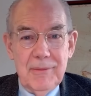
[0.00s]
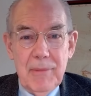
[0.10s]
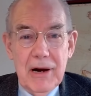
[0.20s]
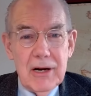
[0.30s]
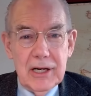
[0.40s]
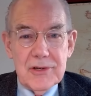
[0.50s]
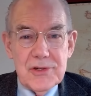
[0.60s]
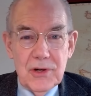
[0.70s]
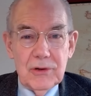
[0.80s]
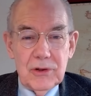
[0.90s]
American,
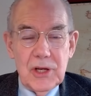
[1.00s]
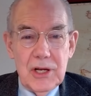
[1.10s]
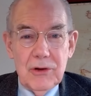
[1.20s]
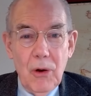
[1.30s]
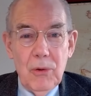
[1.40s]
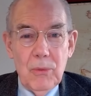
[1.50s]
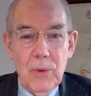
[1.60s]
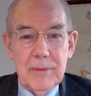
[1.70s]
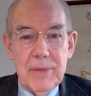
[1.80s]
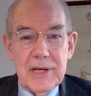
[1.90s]
certainly don't
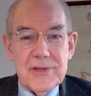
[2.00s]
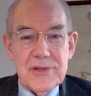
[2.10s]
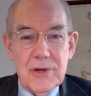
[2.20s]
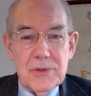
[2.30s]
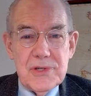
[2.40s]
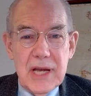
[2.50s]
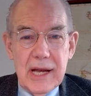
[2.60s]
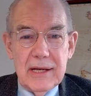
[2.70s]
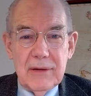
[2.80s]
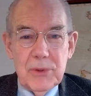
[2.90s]
want to be
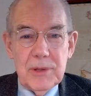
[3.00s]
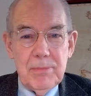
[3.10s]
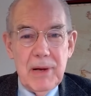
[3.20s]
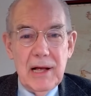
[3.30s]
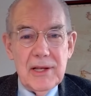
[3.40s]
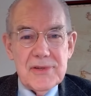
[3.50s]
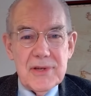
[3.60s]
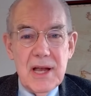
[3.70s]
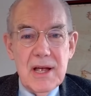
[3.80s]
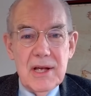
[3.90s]
associated with a
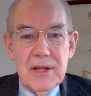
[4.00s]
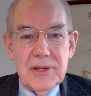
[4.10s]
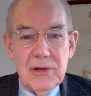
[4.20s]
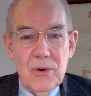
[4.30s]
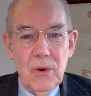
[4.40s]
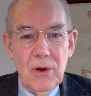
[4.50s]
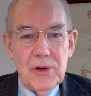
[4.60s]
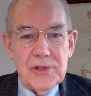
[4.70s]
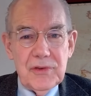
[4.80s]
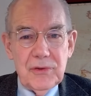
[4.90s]
policy that
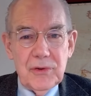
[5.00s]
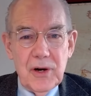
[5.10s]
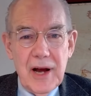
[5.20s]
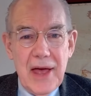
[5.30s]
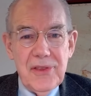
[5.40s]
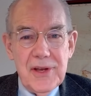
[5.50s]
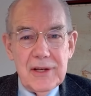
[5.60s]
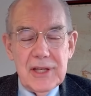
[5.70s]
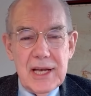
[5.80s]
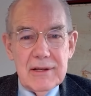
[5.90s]
calls for
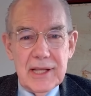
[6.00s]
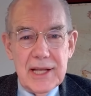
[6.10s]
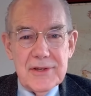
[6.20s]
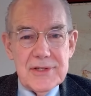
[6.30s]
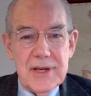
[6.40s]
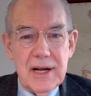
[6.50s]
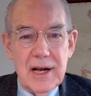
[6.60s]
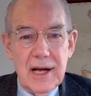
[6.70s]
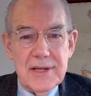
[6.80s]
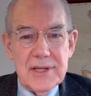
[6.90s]
ethnically cleansing
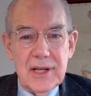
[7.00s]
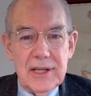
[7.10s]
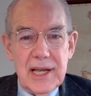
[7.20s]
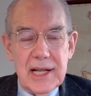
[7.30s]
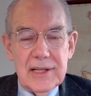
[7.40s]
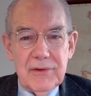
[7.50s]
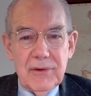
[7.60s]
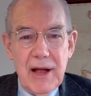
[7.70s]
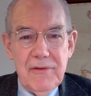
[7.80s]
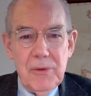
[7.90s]
Gaza at the end of a
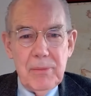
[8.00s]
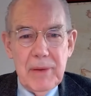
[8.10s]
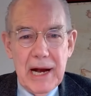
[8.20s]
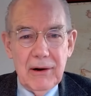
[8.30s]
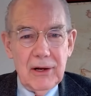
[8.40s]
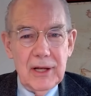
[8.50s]
rifle barrel.